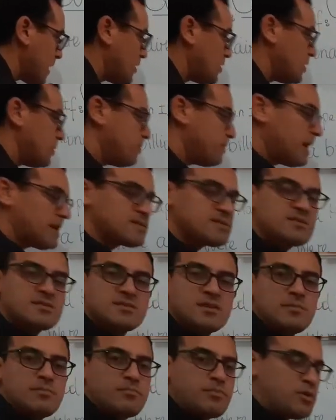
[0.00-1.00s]
The past
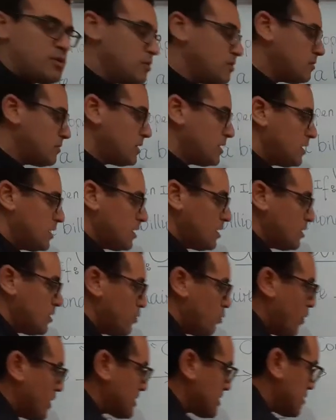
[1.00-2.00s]
simple,
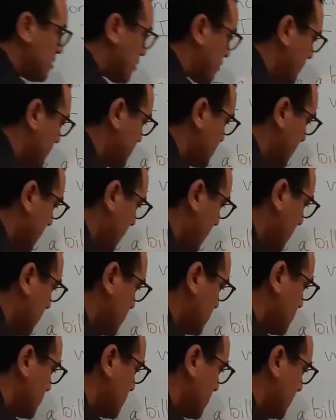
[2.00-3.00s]
what's the
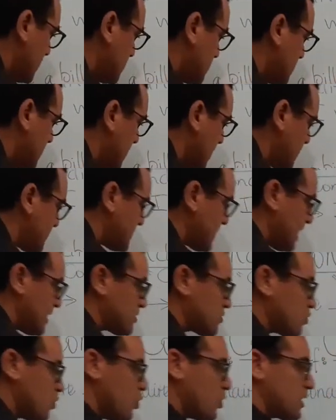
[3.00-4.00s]
result? It gives
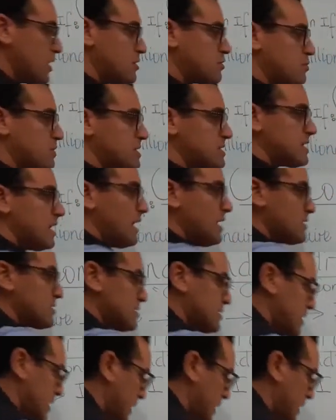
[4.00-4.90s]
us, or it results